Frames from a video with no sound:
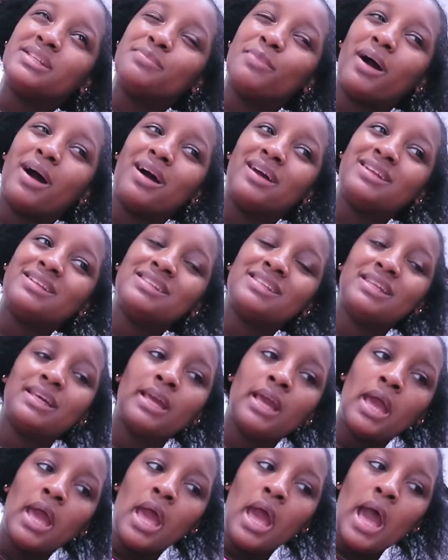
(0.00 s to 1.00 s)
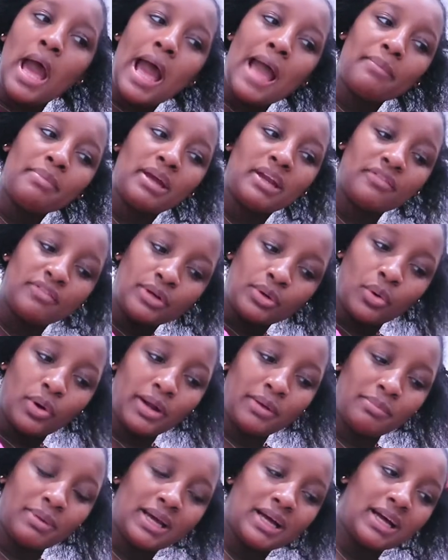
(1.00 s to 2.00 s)
But honestly, I'm kind of
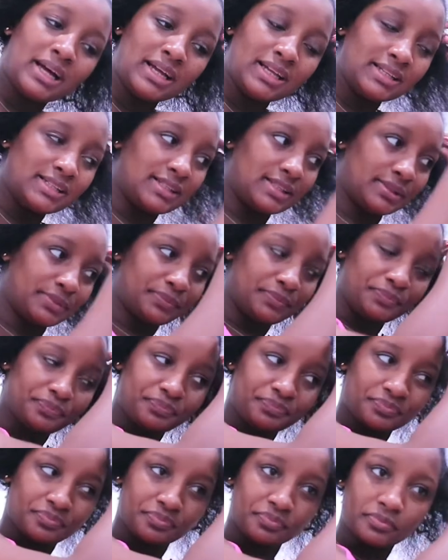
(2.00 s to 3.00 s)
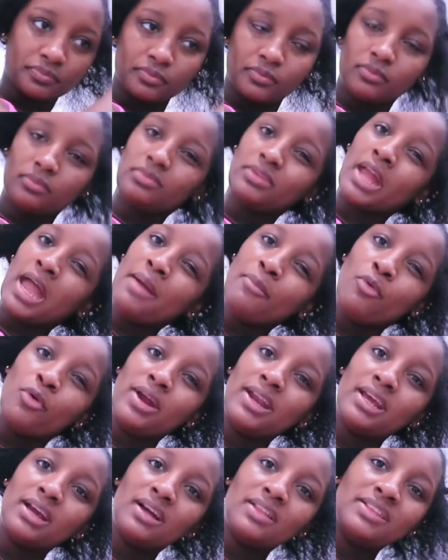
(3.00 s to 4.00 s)
annoyed because I'm
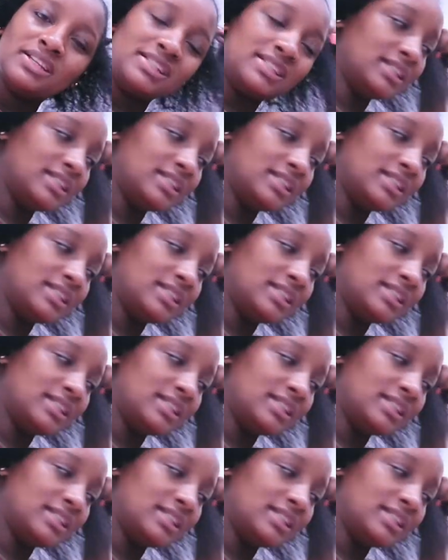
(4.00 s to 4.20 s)
waiting on this